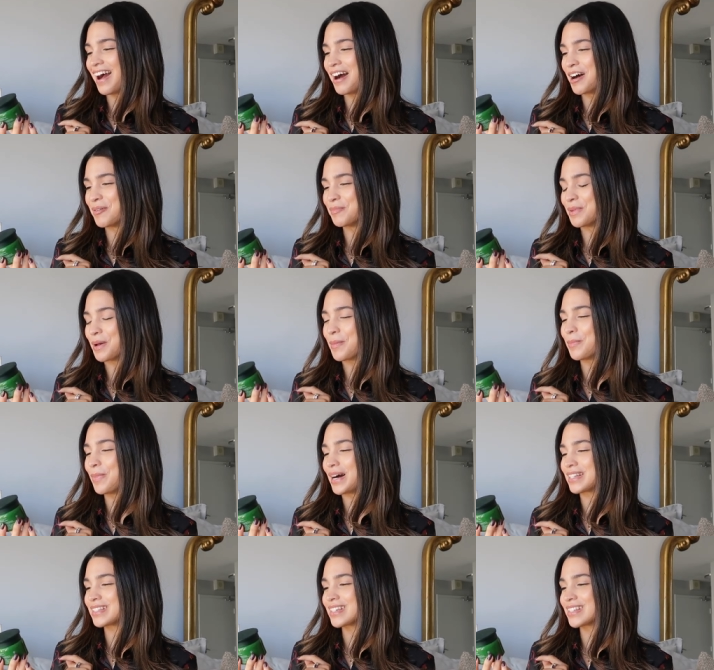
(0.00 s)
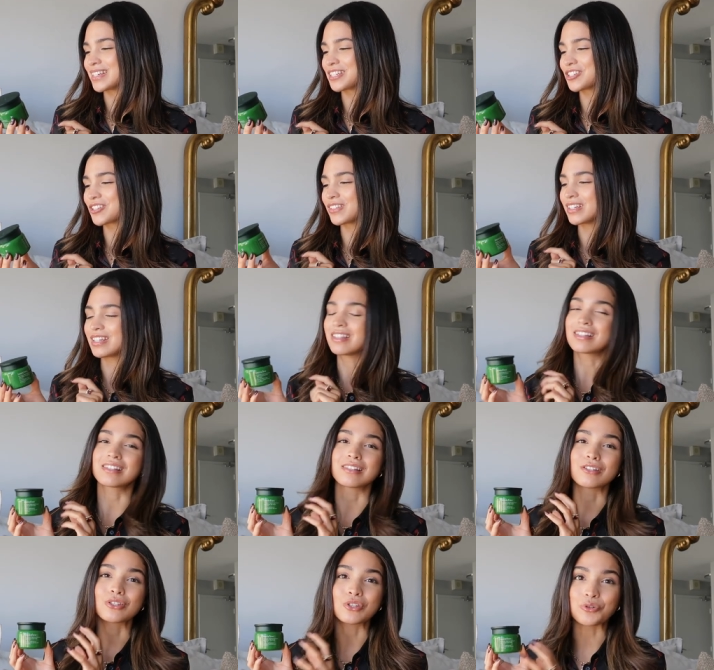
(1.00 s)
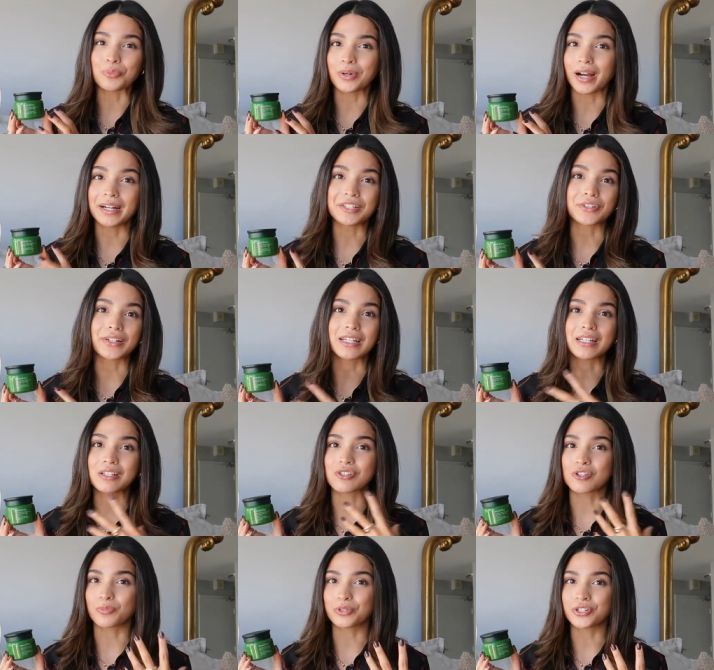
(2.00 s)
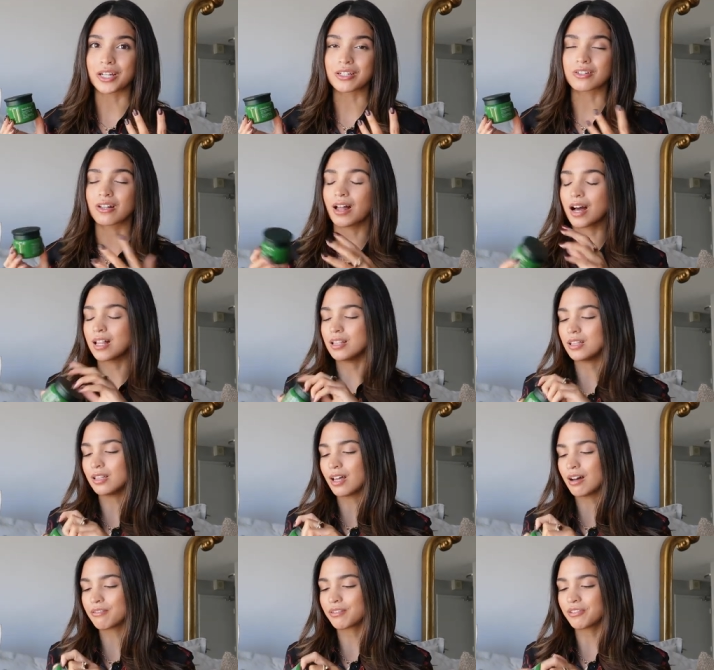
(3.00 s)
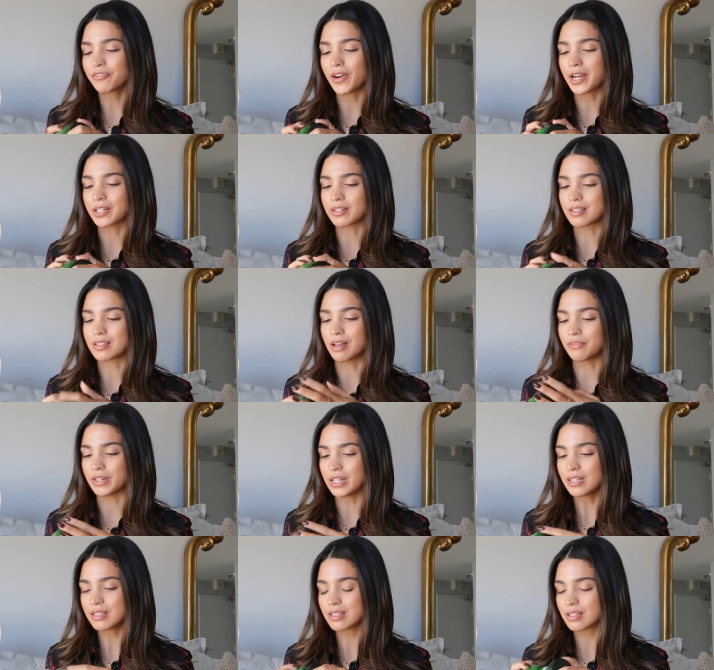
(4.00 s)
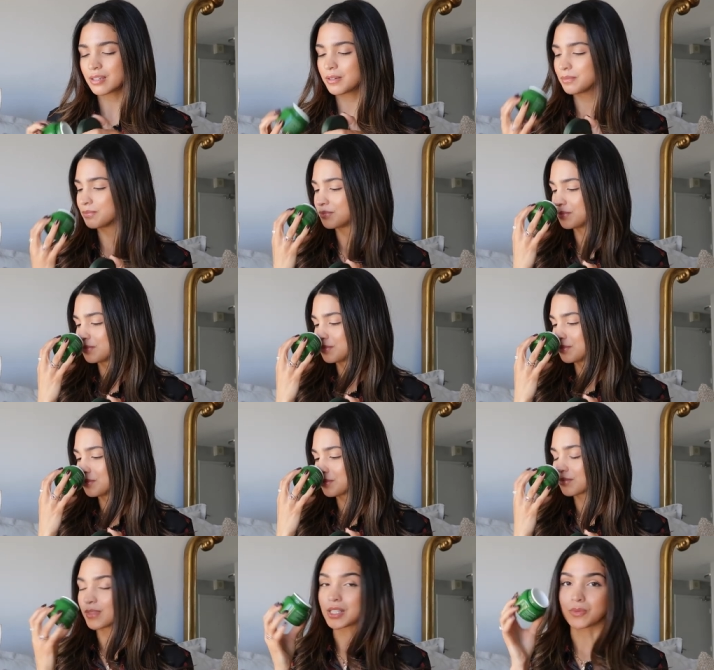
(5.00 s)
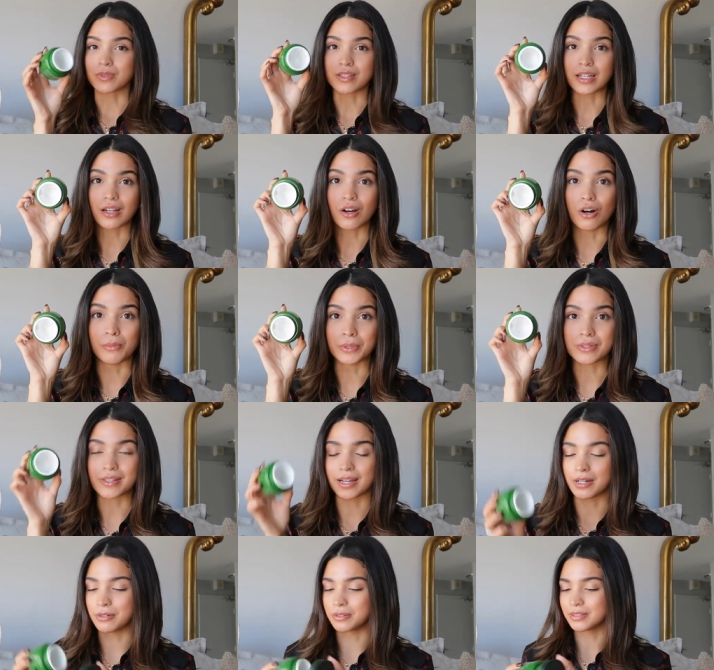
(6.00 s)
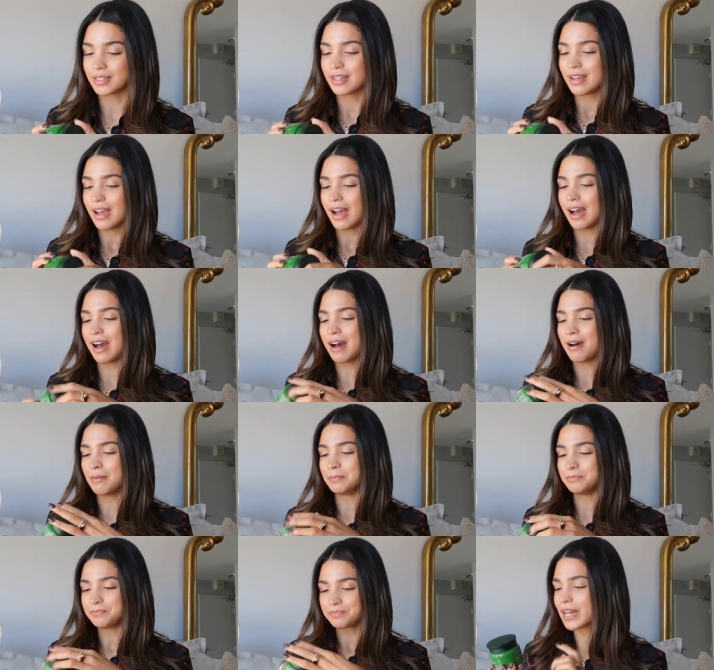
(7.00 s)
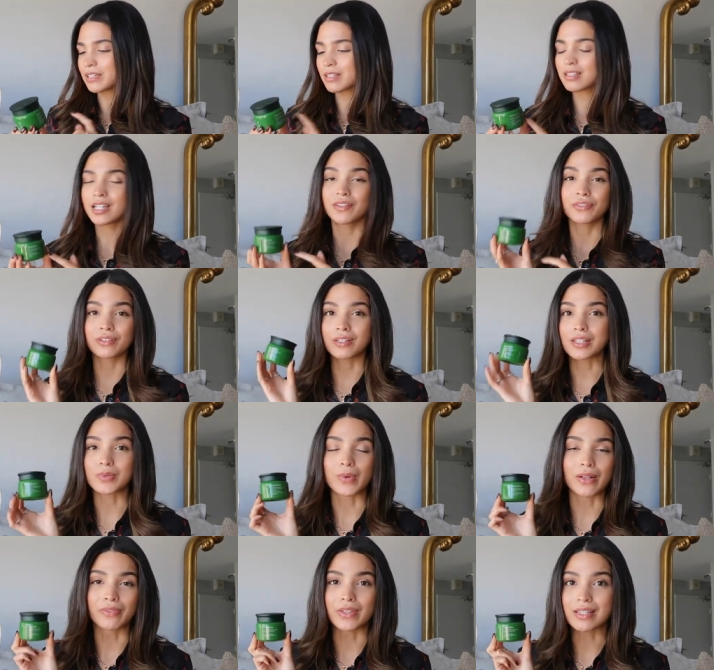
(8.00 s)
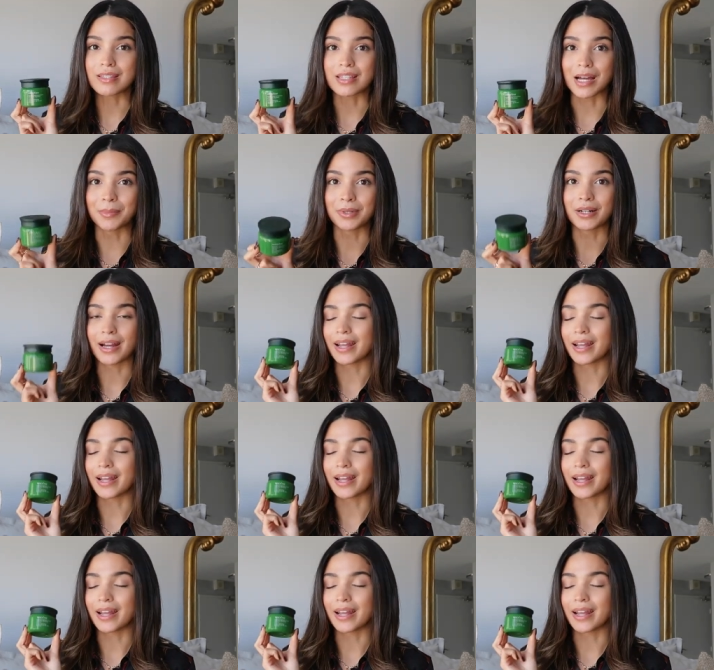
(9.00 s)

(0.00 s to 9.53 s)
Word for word: um, but essentially this is super hydrating super gentle I love the fragrance of it this one's like almost out um, I discovered this one this summer